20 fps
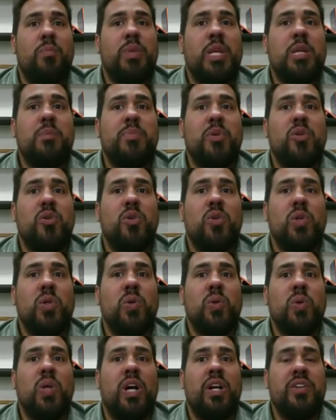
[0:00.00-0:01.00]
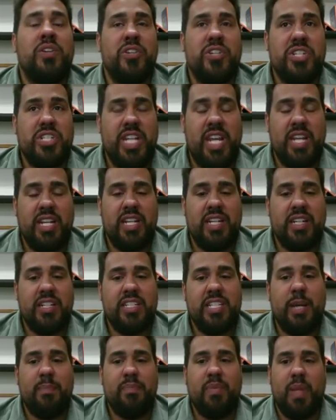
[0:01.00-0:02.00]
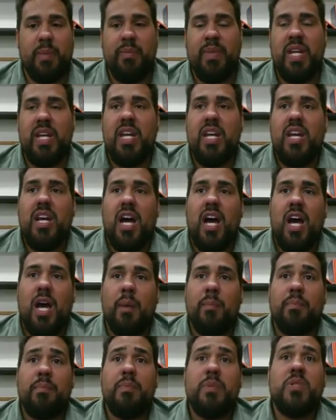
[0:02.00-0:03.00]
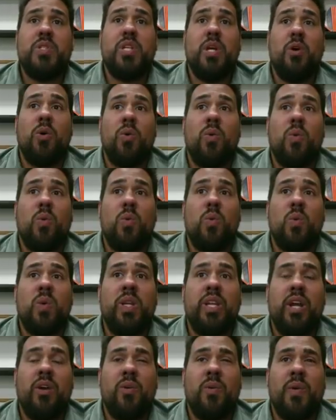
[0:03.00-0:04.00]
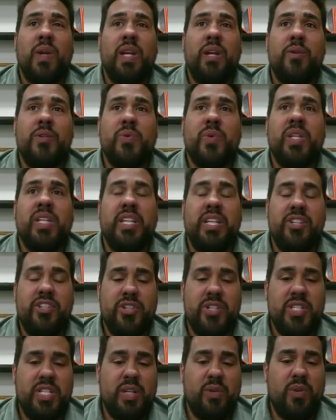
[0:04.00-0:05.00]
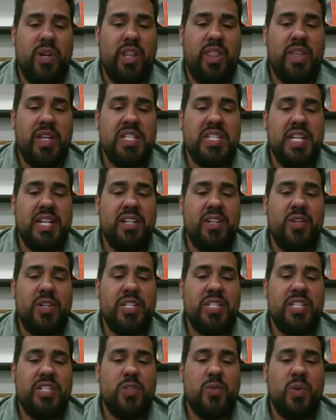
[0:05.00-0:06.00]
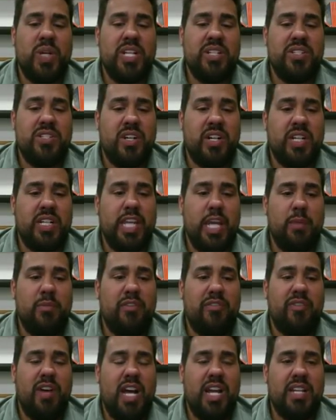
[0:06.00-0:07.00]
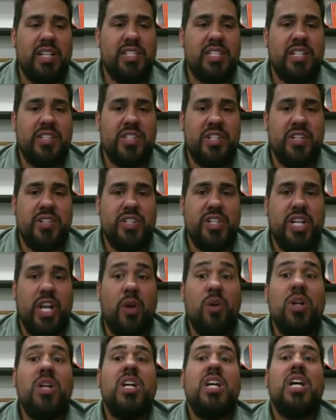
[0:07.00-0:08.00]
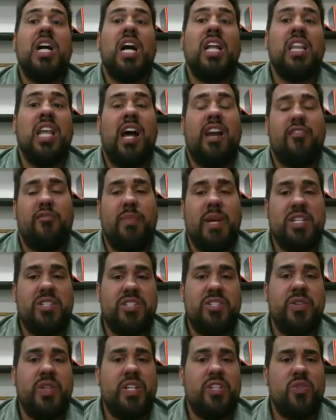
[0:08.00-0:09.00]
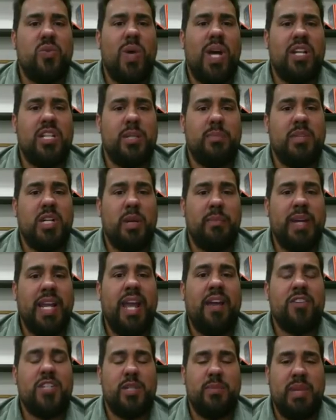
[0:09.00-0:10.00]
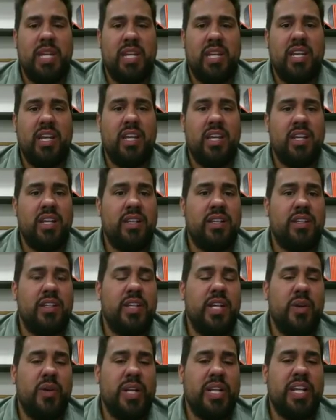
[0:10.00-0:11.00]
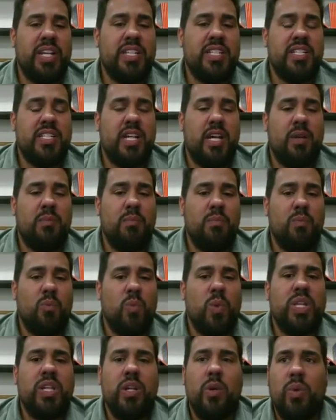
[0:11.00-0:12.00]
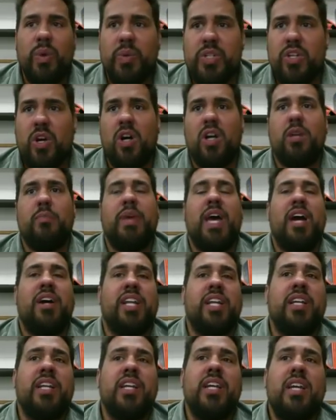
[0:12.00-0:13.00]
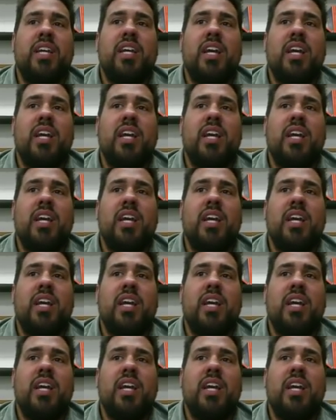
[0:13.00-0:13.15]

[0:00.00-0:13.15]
people who understand and accept them. So it was really interesting. One of the things I noticed is when I started gamifying 6 years ago, a lot of my students wound up coming out to me, and I guess we would talk about it